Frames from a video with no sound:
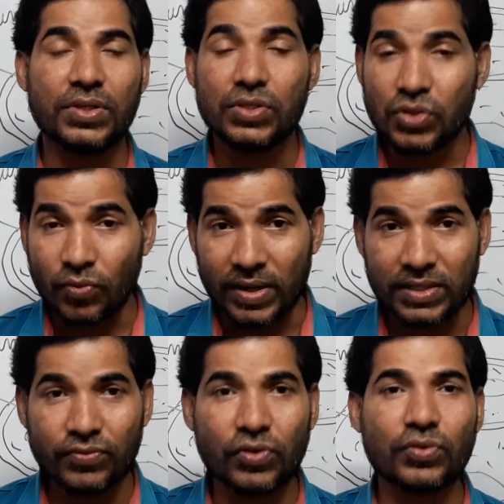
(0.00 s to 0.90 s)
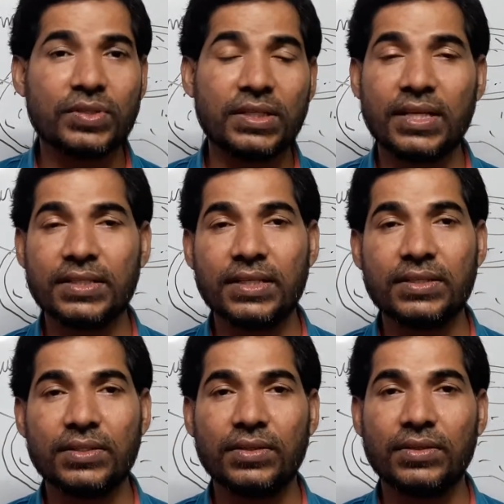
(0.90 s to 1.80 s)
So what is
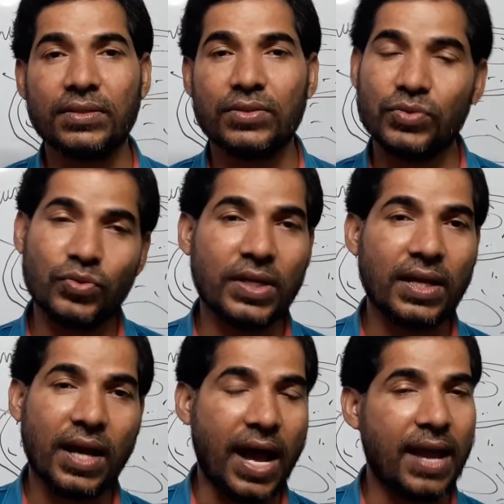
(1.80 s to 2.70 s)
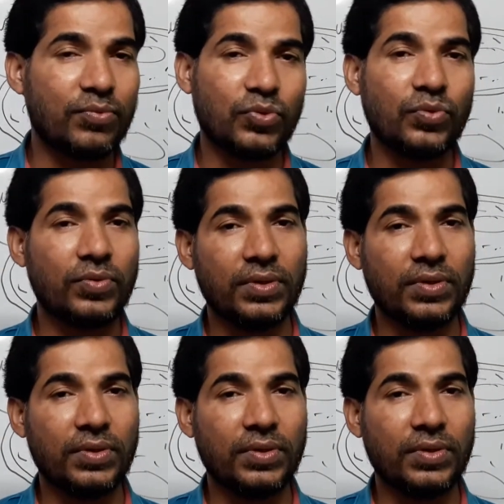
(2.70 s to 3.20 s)
photosynthesis? Today I have to